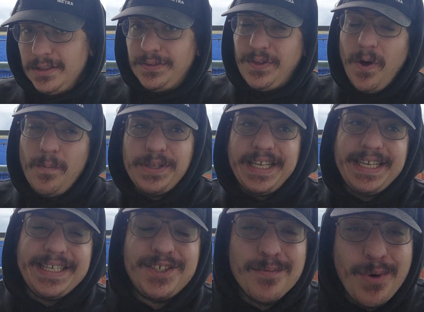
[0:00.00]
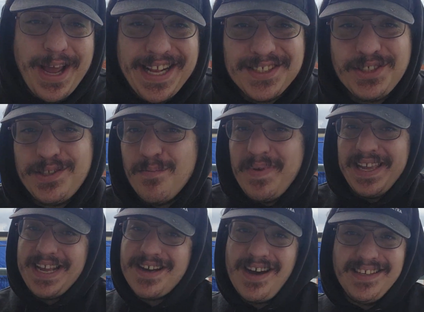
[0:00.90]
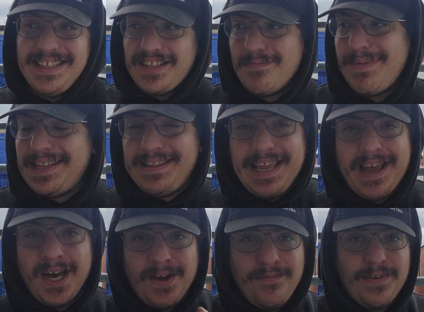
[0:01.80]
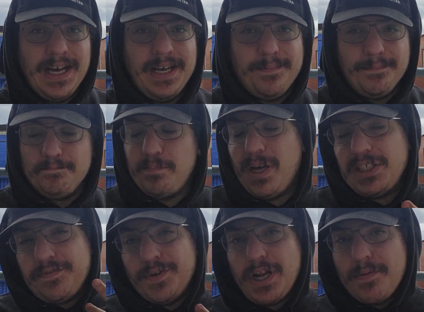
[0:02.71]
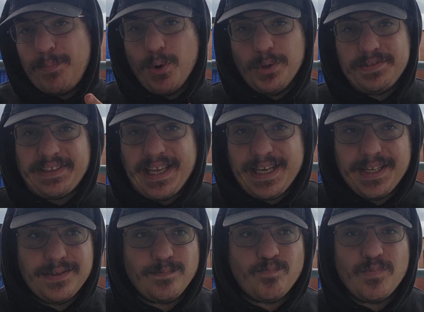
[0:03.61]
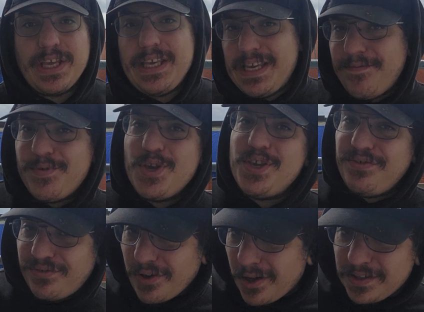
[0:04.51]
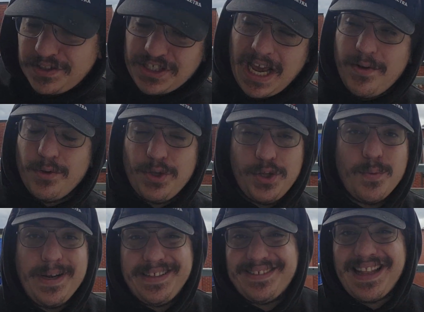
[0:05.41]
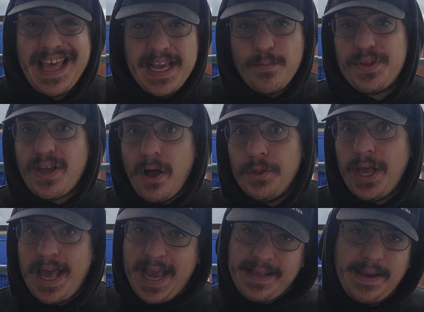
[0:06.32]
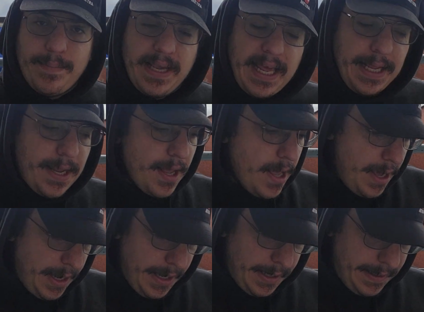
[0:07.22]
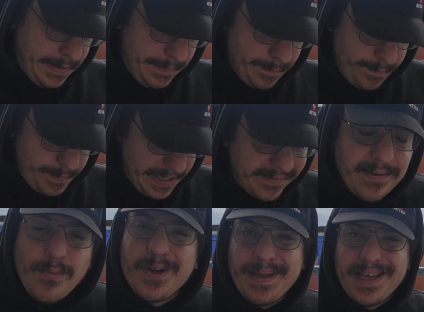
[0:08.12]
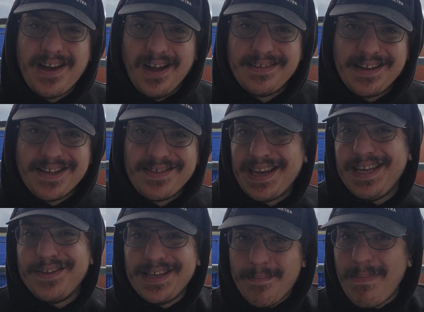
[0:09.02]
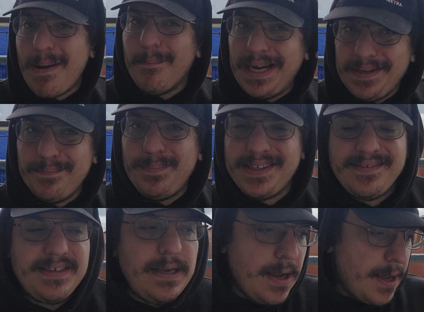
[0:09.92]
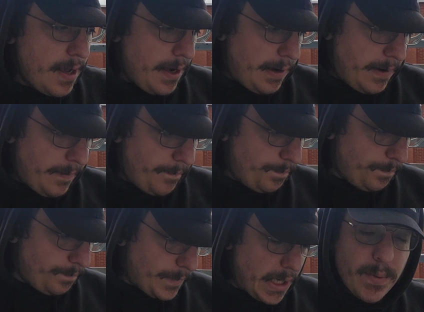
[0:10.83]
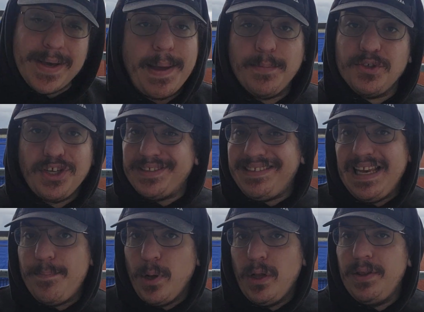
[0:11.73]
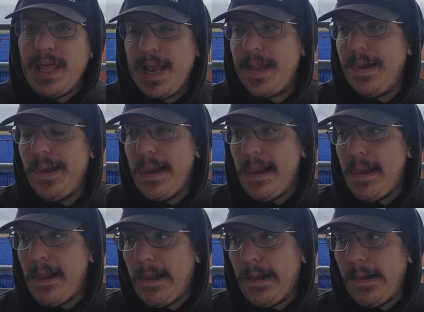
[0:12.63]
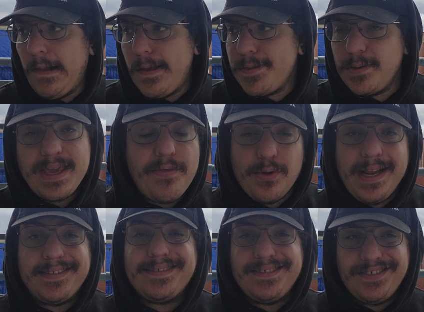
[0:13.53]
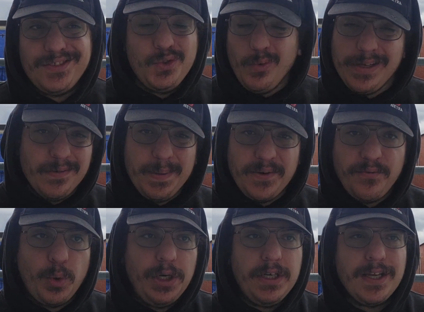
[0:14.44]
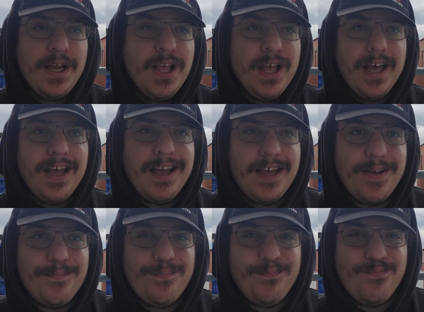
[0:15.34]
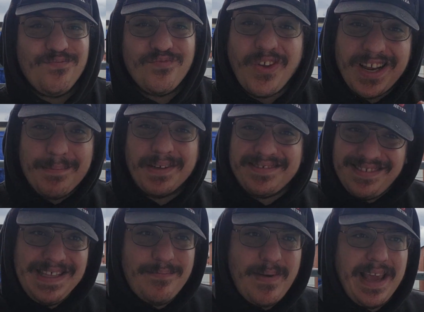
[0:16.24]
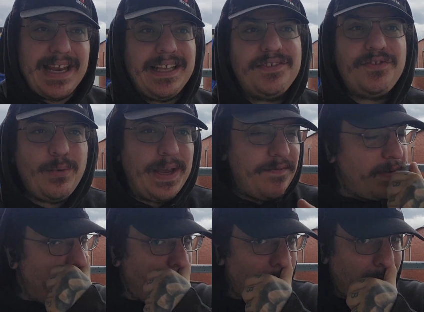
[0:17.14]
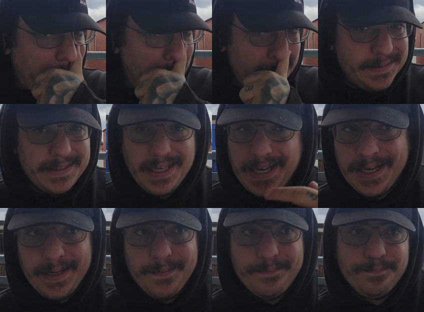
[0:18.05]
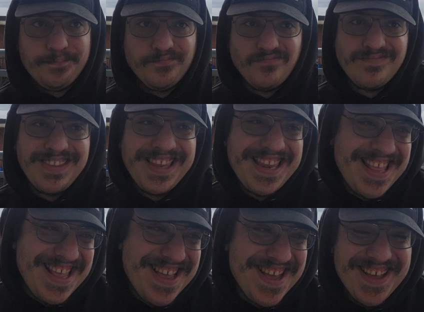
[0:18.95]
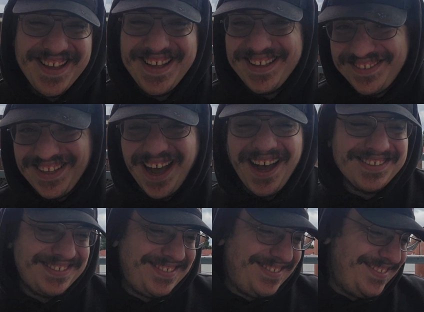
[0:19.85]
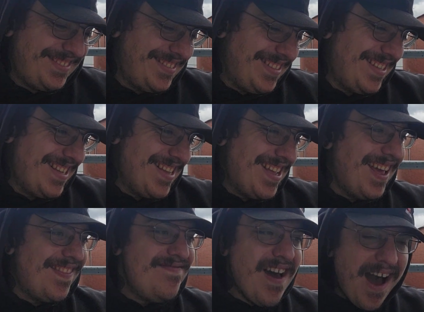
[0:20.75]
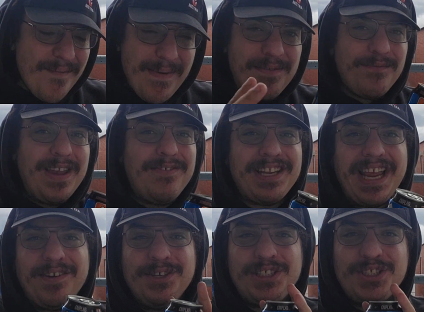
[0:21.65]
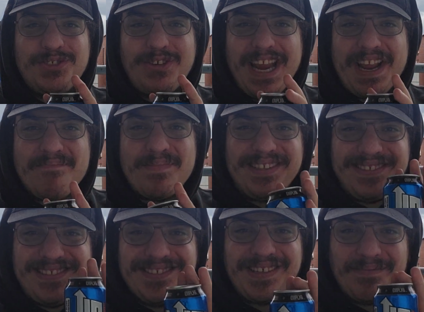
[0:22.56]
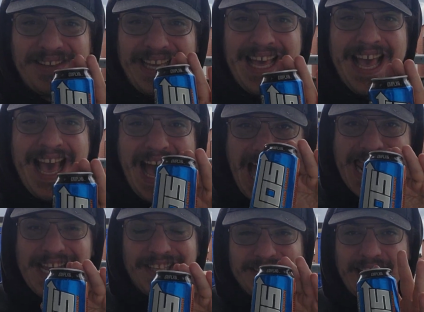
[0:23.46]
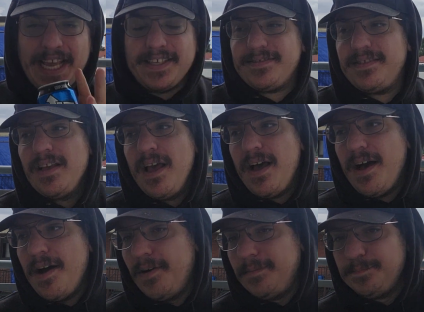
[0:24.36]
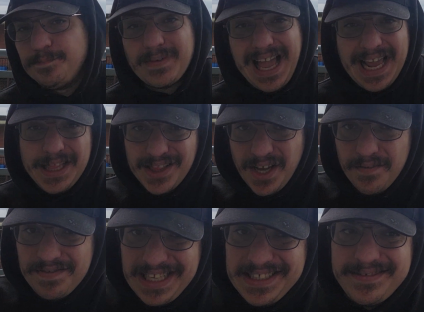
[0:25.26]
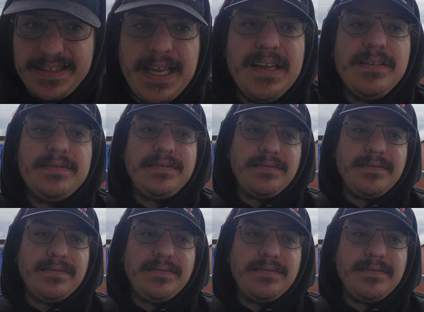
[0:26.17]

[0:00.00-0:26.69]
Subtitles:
Don't blink at your brain, still making content on my day off. But I feel like posting. If you saw the channel, you know what it's like with all the hate I'm getting. But I still want to make content because I need to get my mind busy. Otherwise, I'm just going to sleep all day. So let's do a little bit of work. Talking about sleeping, let's do a video on NOS. Not my favorite energy drink, but still something I like to taste. I love tasting.